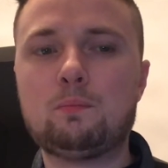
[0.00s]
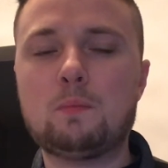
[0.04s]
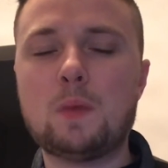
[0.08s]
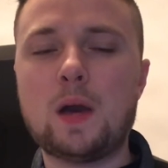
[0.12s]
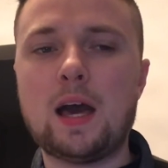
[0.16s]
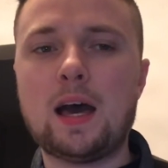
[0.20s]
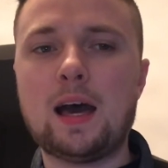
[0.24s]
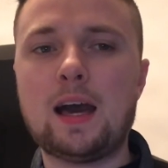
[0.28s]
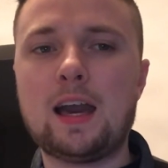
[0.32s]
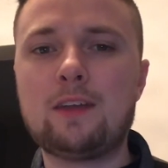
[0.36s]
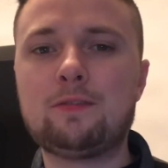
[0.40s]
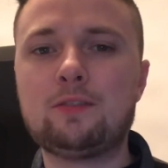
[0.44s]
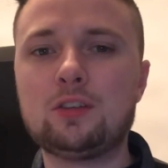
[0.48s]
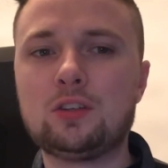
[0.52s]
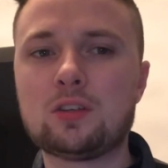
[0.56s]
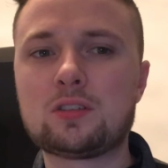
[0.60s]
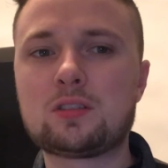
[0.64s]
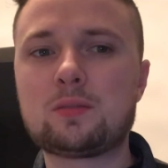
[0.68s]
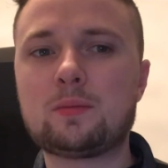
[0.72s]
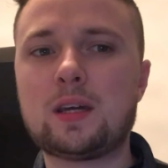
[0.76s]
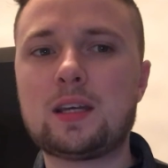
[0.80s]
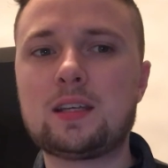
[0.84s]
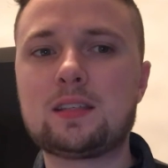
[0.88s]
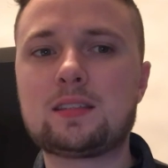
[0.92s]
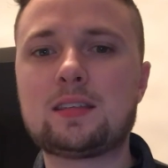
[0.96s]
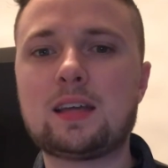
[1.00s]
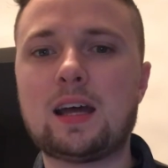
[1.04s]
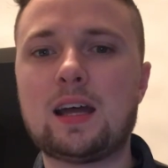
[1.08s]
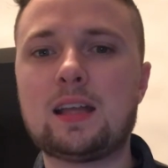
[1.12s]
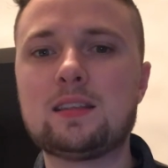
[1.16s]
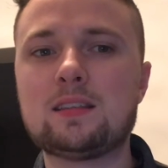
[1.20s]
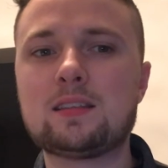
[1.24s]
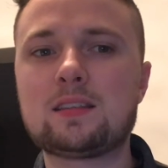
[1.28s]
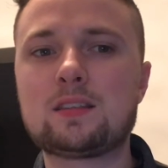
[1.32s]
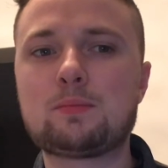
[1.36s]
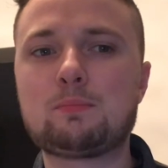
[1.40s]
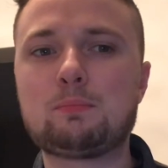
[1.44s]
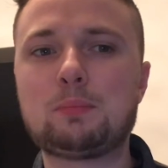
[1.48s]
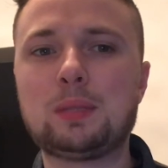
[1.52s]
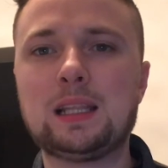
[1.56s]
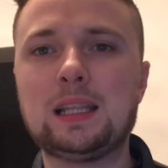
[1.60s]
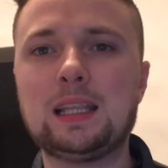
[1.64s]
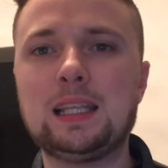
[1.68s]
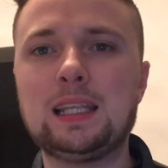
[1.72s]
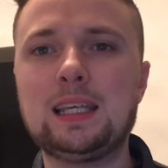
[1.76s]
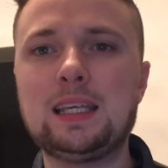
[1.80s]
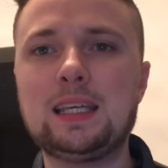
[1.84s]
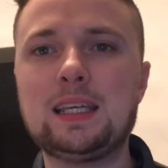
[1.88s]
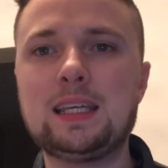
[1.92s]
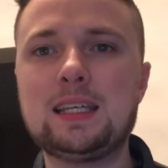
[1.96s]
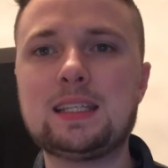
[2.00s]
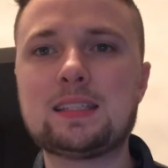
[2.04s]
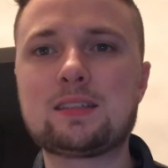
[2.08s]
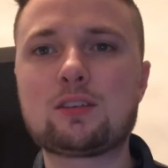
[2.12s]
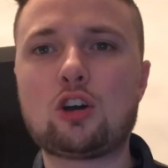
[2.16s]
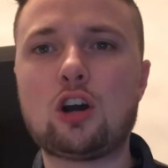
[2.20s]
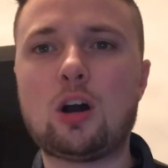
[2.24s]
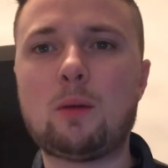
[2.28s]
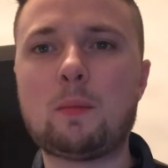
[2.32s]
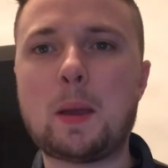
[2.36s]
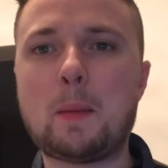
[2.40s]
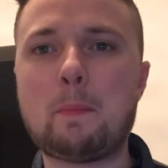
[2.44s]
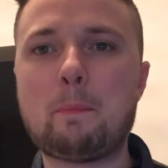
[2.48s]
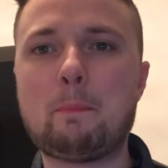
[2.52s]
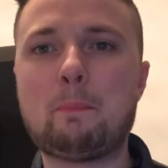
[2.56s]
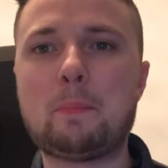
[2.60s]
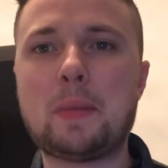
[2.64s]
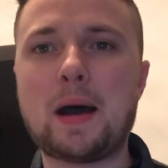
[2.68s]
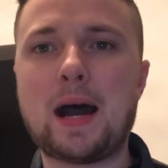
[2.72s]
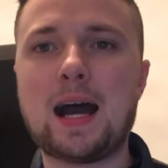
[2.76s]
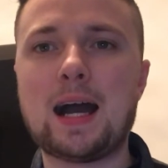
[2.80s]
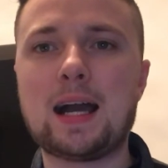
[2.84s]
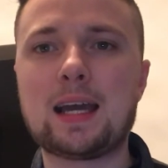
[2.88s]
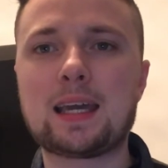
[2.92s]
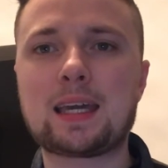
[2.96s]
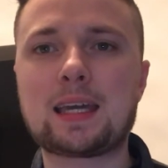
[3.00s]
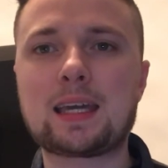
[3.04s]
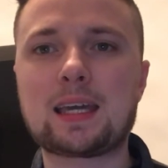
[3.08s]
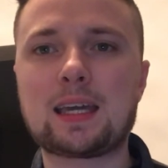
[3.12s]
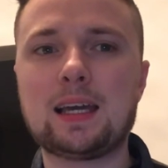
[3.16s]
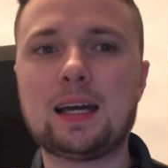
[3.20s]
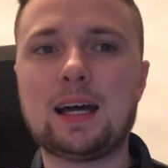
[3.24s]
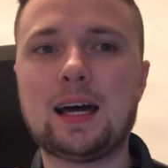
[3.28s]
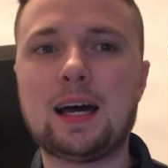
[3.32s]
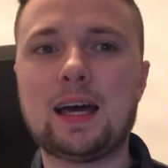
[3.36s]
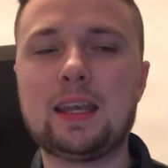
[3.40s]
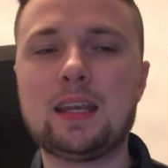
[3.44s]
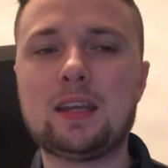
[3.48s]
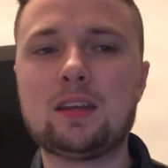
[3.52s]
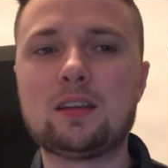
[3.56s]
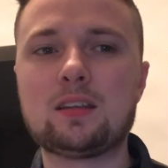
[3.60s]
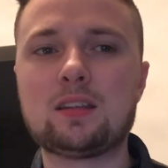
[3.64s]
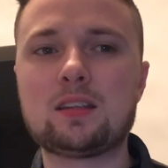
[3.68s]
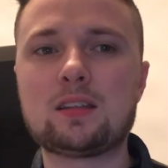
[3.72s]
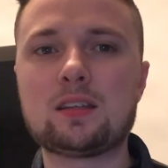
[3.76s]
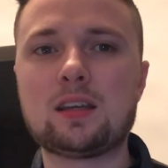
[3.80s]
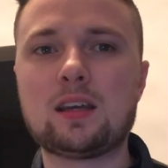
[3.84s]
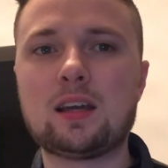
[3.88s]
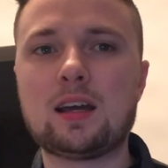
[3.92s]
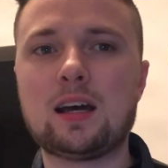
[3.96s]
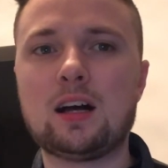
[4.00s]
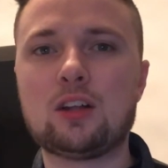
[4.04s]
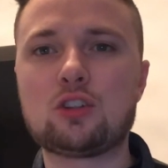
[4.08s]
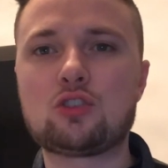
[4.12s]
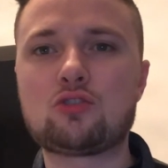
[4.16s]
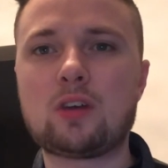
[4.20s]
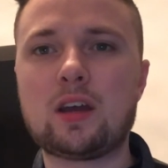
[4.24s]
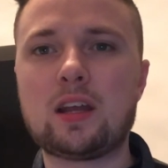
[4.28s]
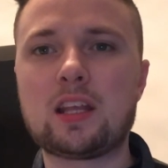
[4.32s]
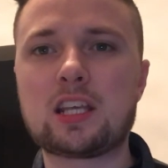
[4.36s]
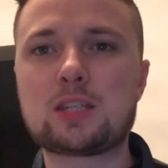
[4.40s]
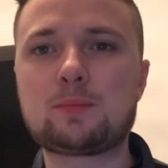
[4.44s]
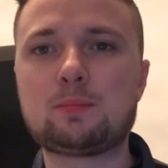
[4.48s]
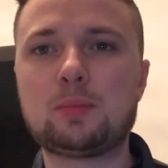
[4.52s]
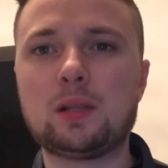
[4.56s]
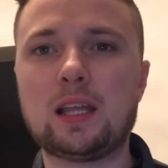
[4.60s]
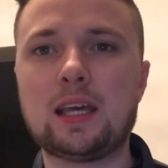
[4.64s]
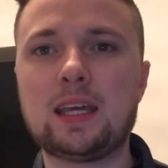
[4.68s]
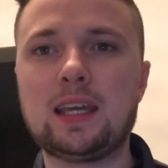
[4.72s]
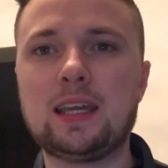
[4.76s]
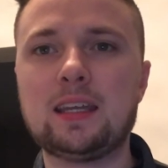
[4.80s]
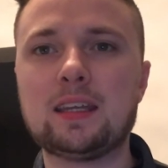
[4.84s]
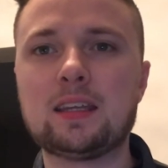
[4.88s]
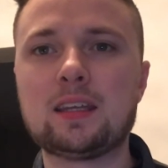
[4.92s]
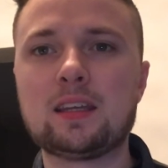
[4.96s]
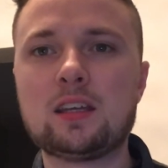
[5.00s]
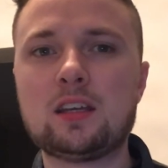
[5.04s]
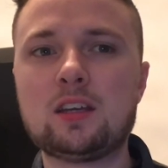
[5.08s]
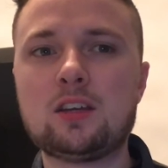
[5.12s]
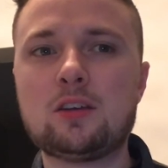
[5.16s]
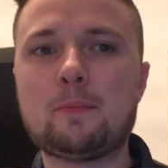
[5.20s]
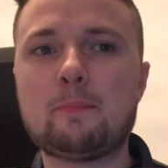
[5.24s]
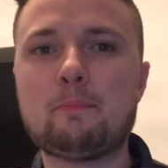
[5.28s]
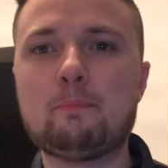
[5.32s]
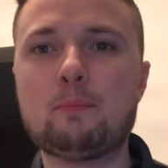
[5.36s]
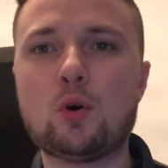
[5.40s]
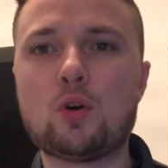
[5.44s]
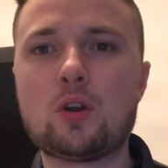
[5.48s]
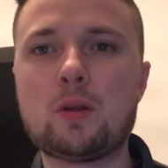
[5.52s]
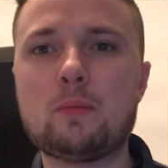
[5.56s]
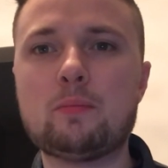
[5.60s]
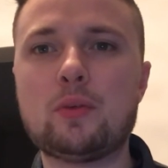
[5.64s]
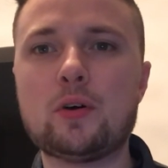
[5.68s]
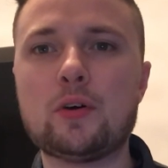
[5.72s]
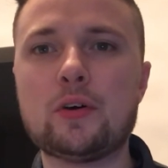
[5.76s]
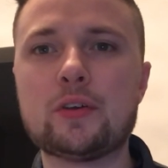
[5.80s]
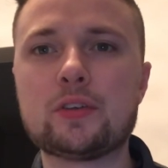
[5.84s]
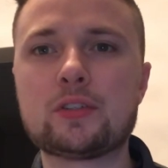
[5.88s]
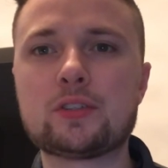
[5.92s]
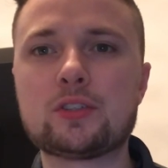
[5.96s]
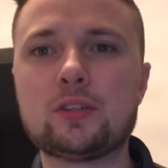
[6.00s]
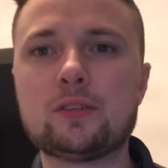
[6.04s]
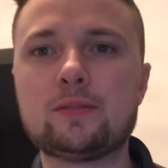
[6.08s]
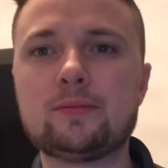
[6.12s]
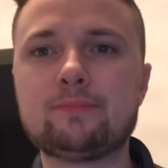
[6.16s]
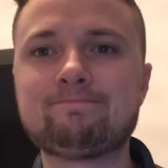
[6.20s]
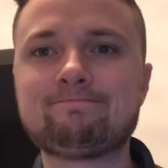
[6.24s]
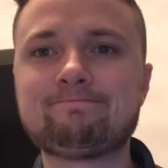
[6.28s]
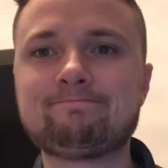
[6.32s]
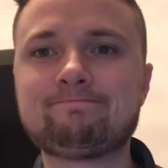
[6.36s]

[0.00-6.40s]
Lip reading: If it doesn't make sense, please comment back and I'll try and explain more in person.